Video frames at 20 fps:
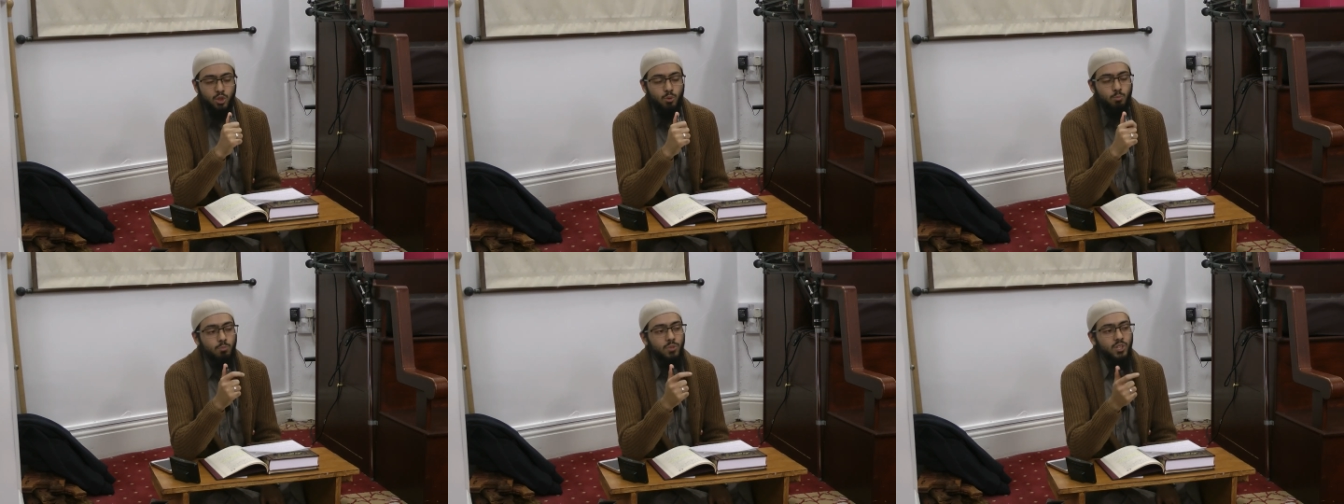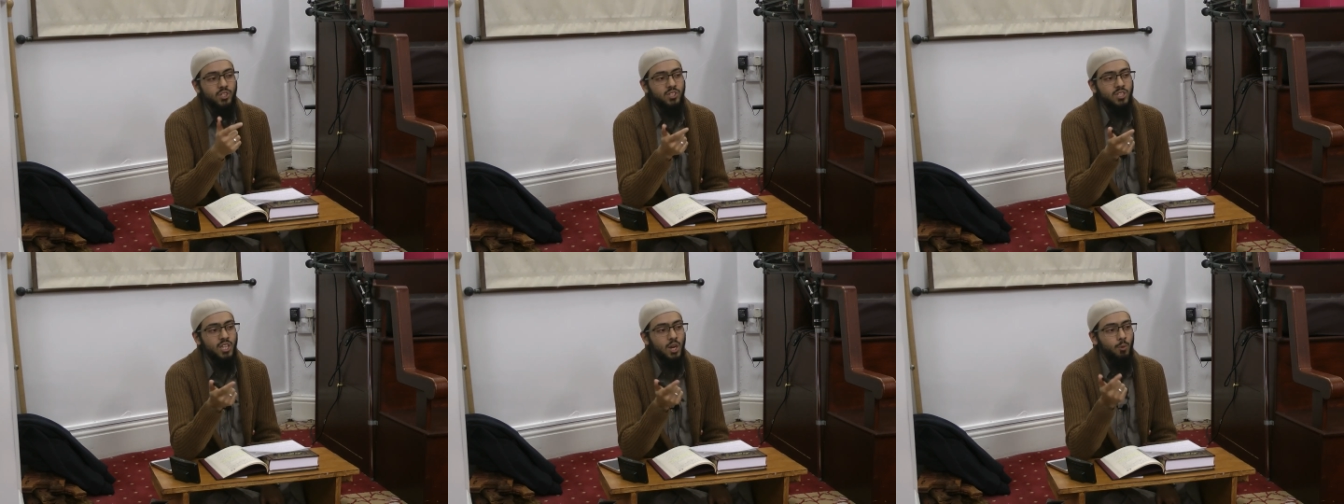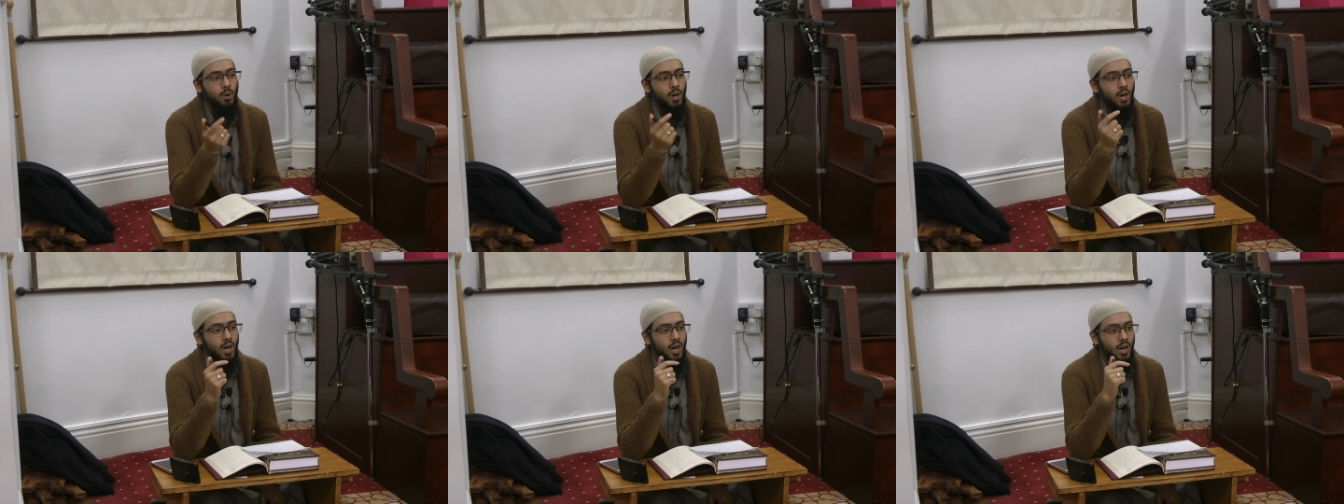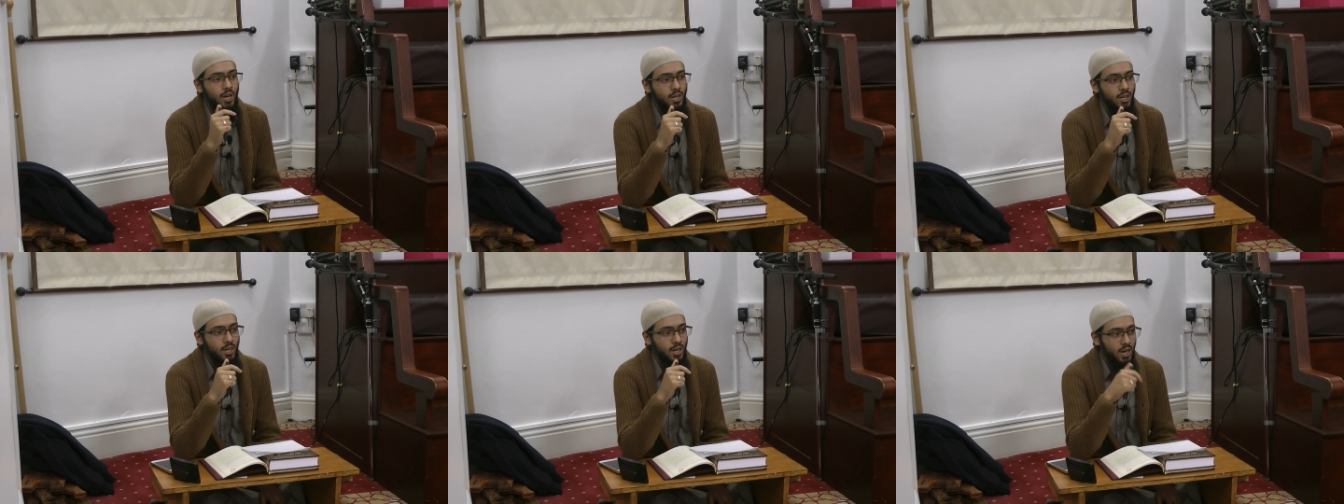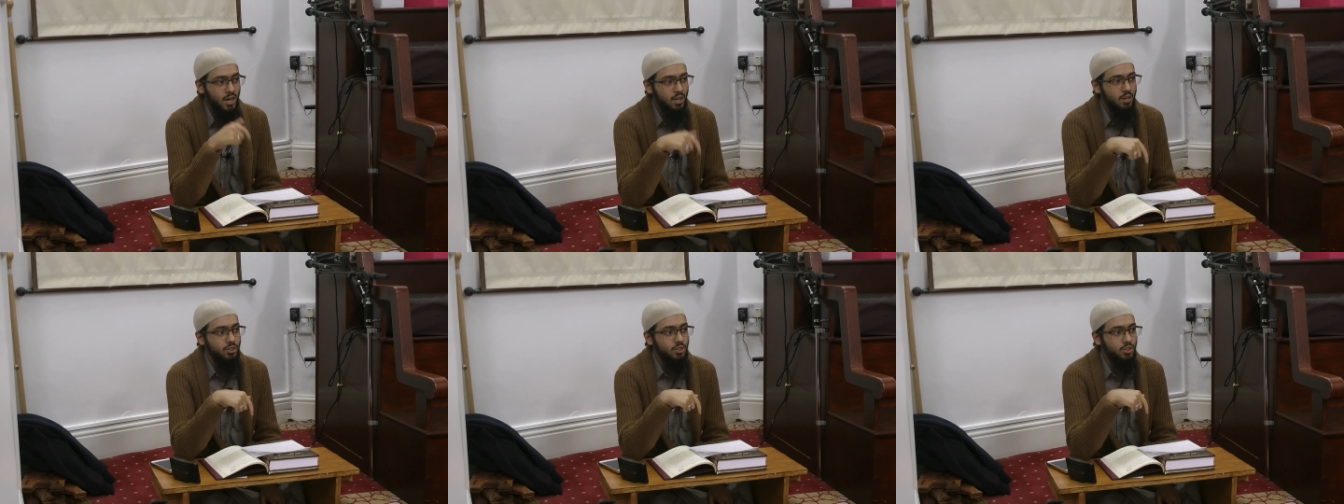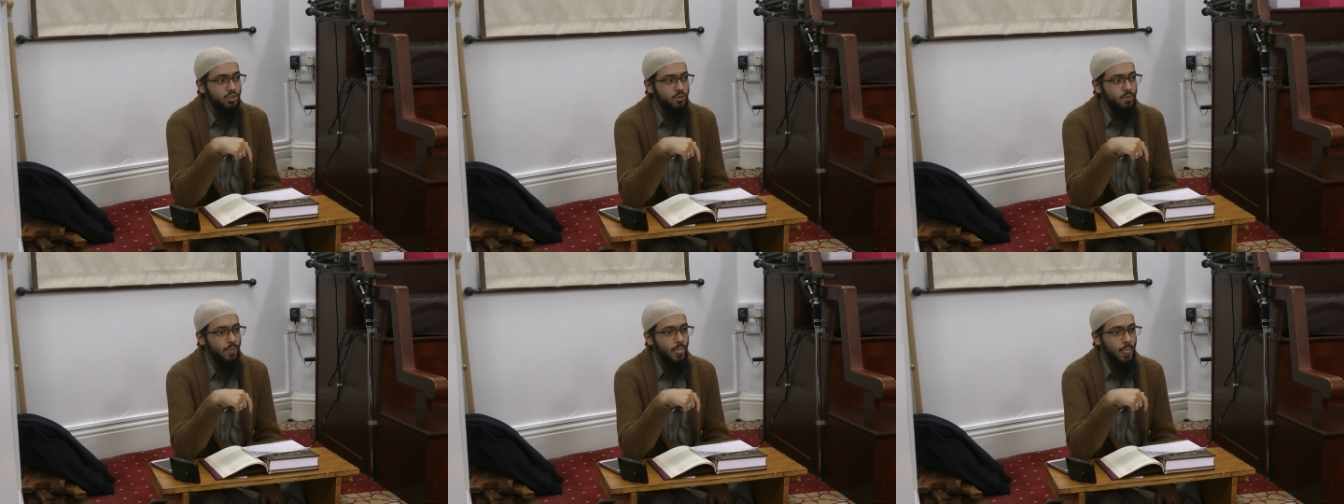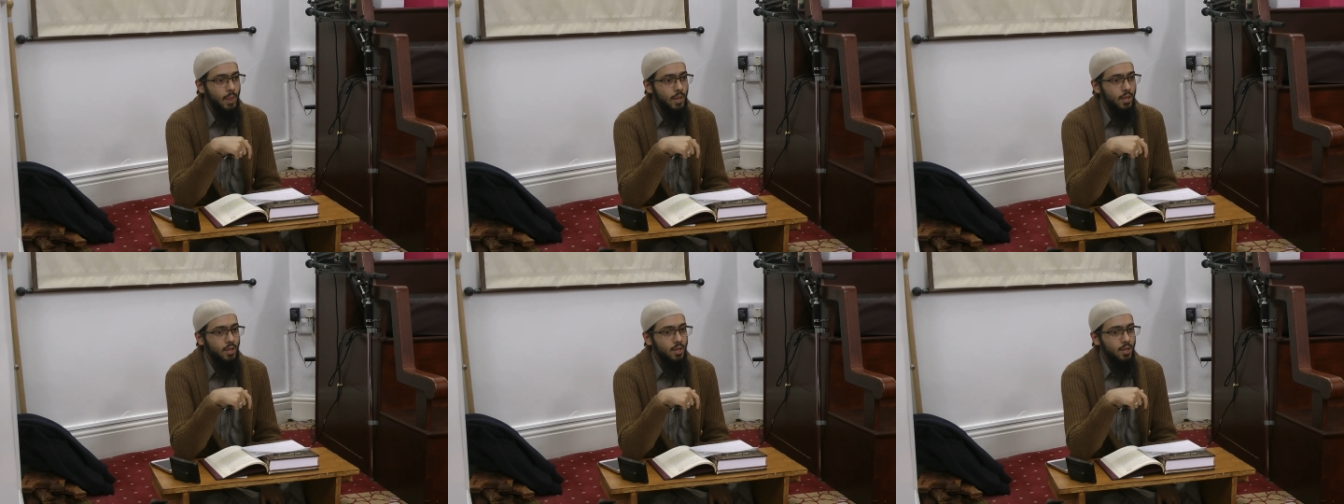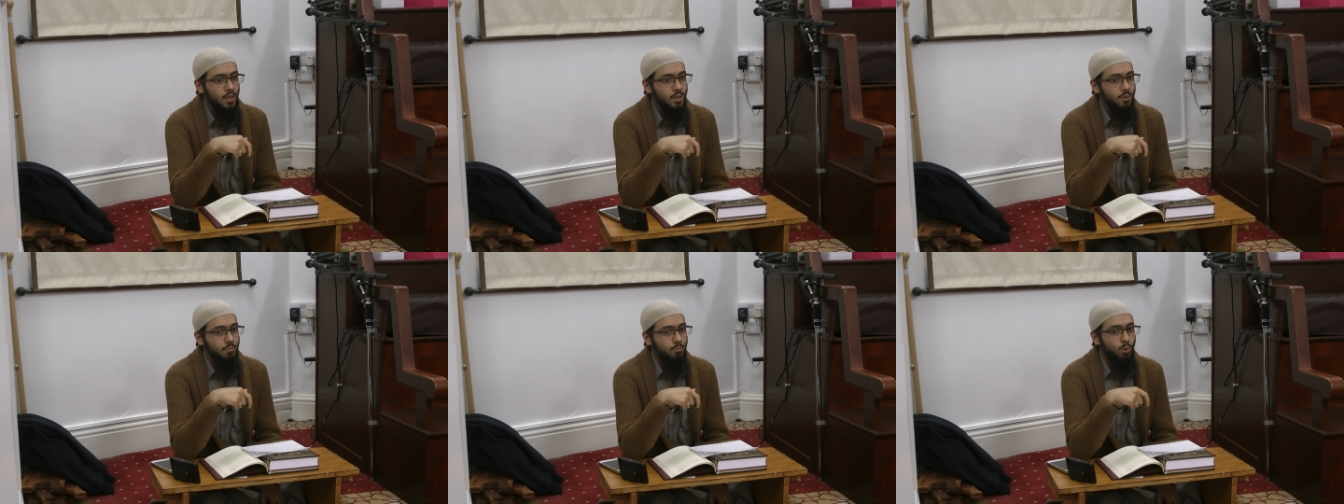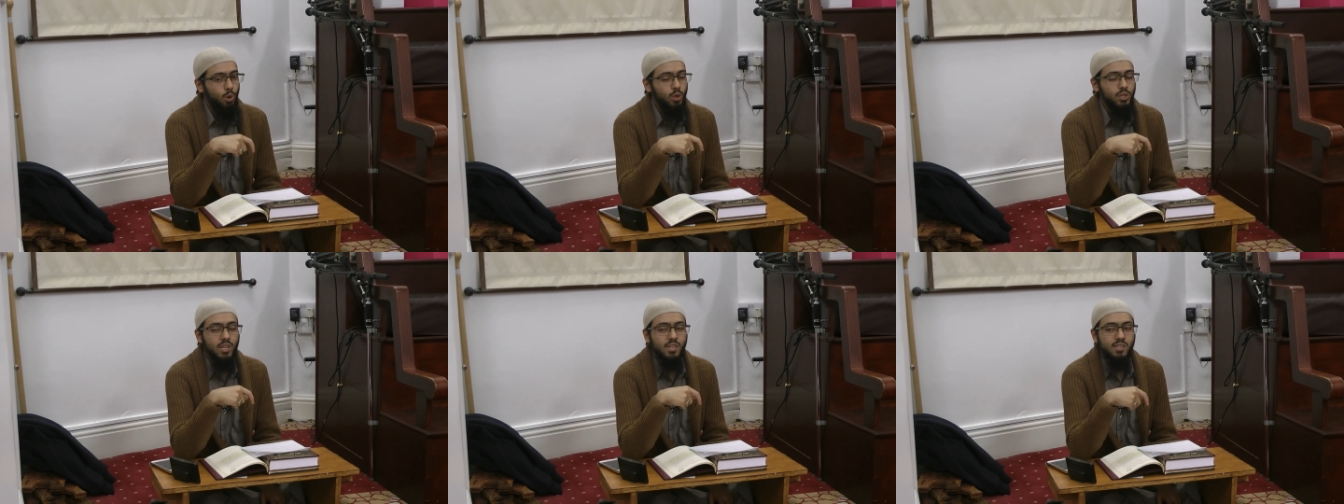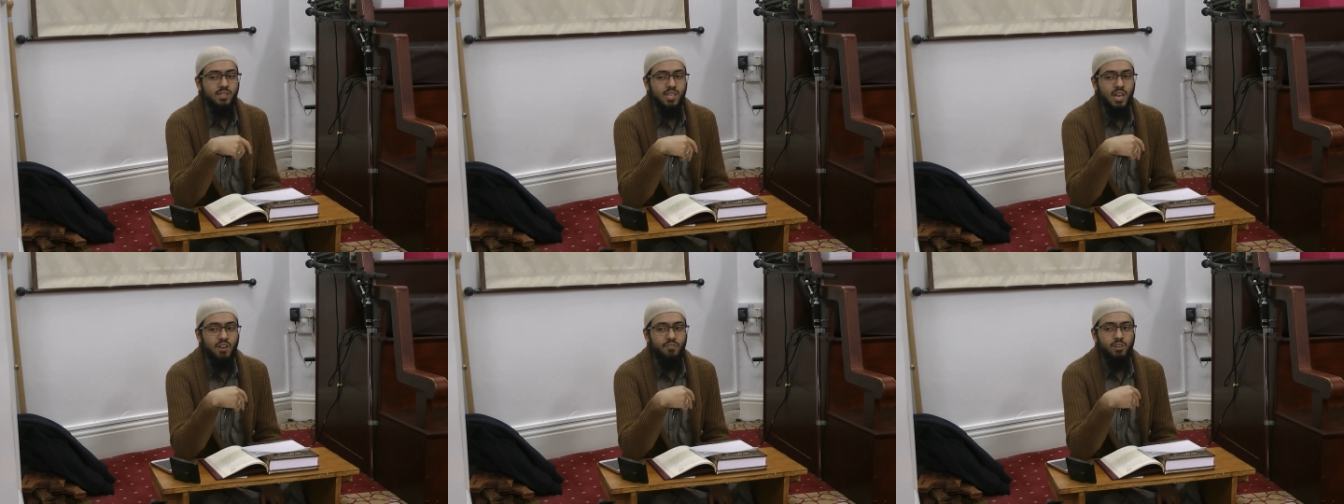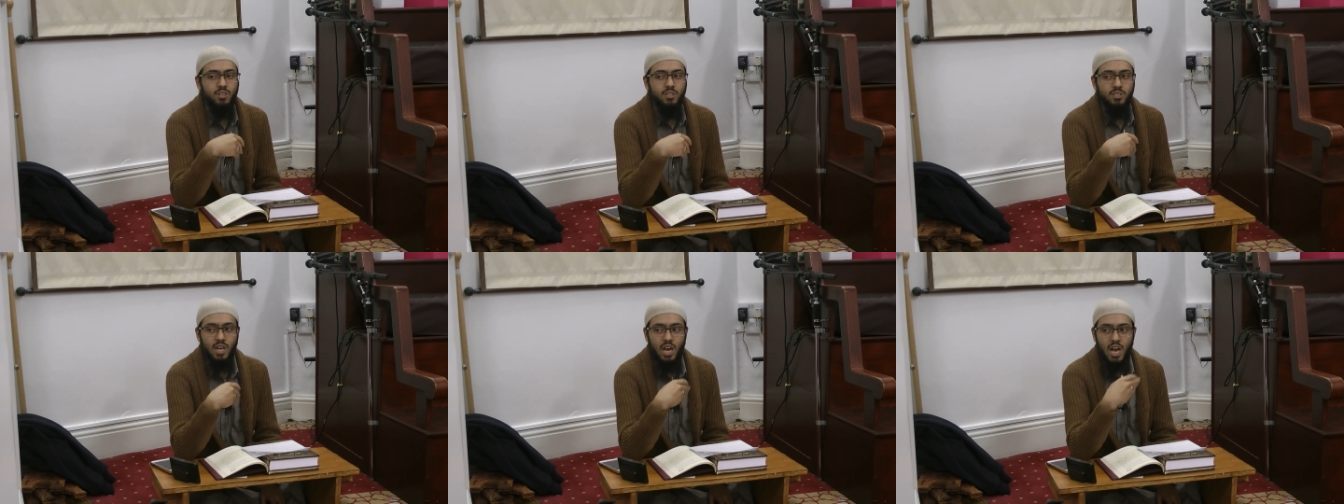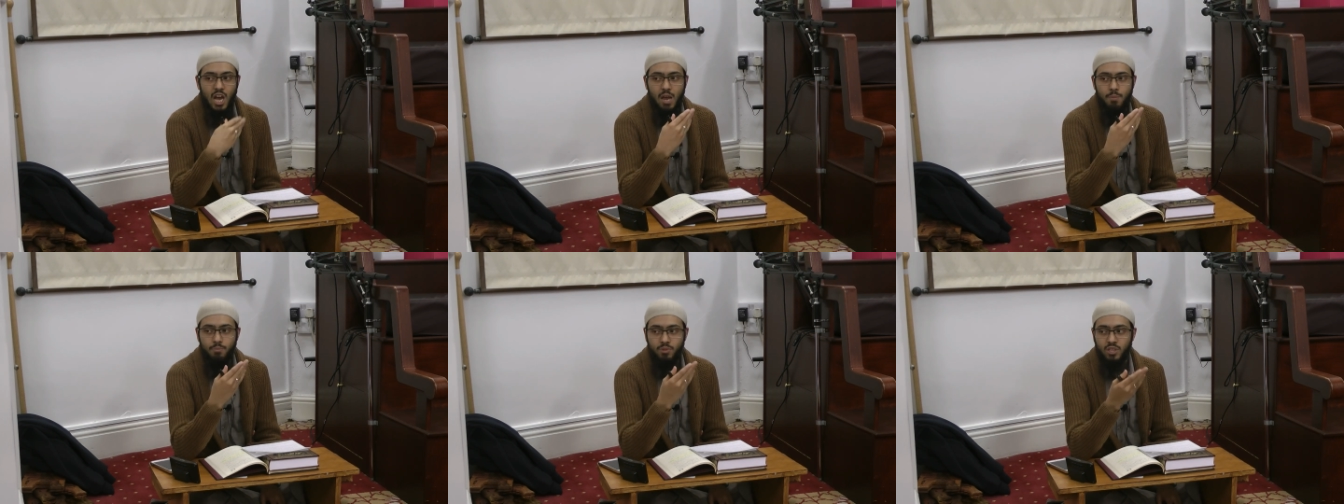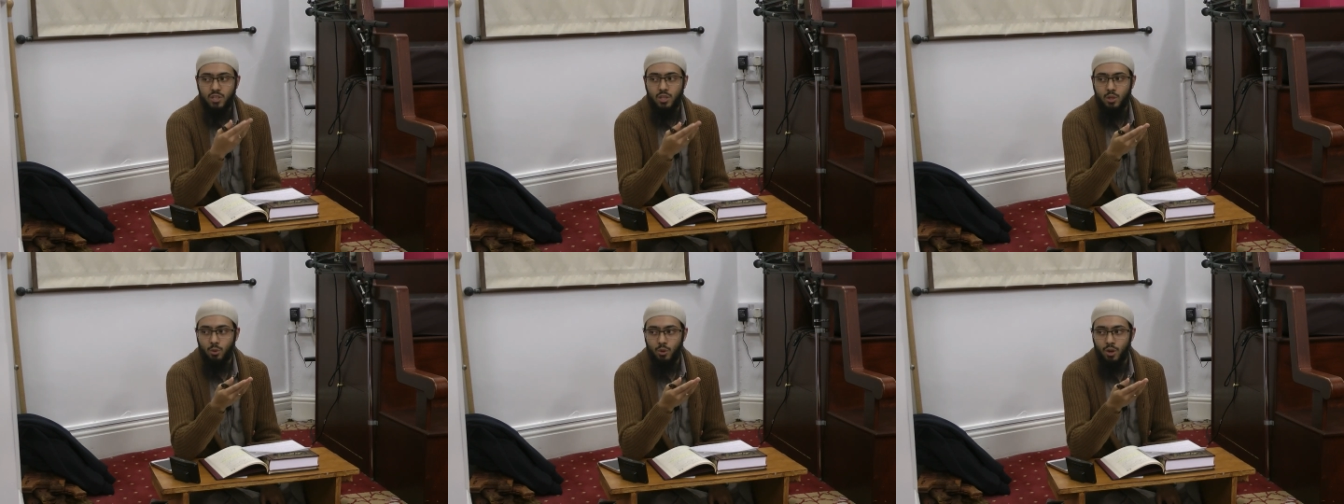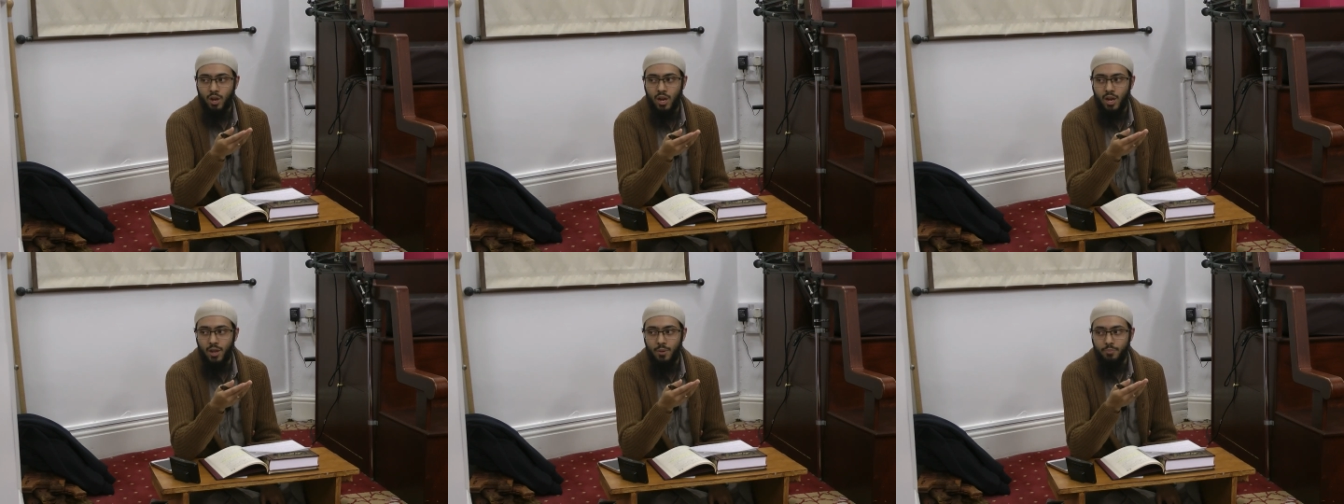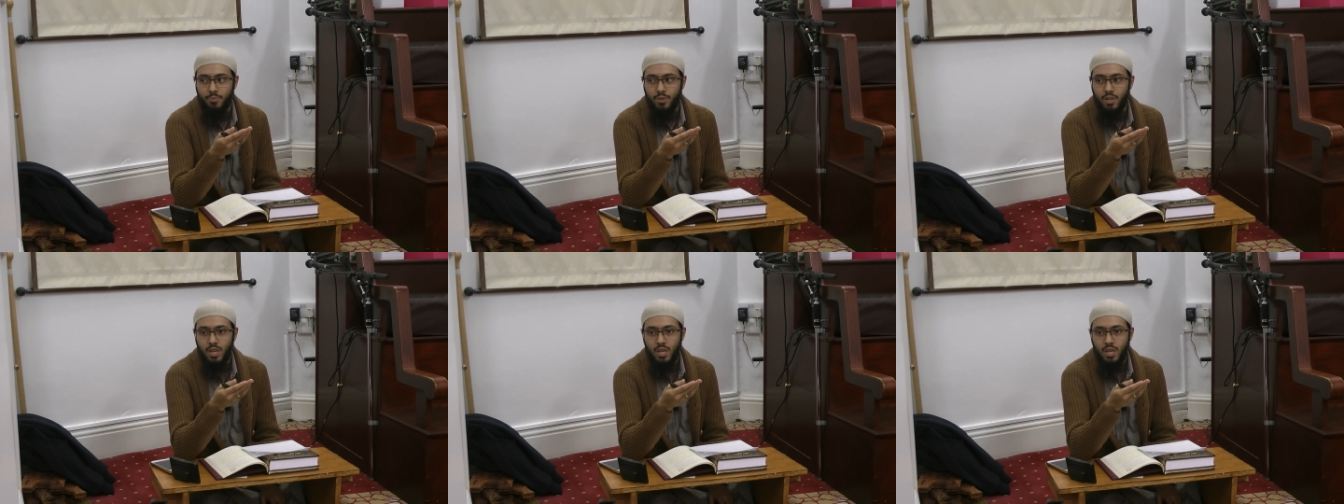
thumma istawa ala al-arsh, more than seven times in the Quran.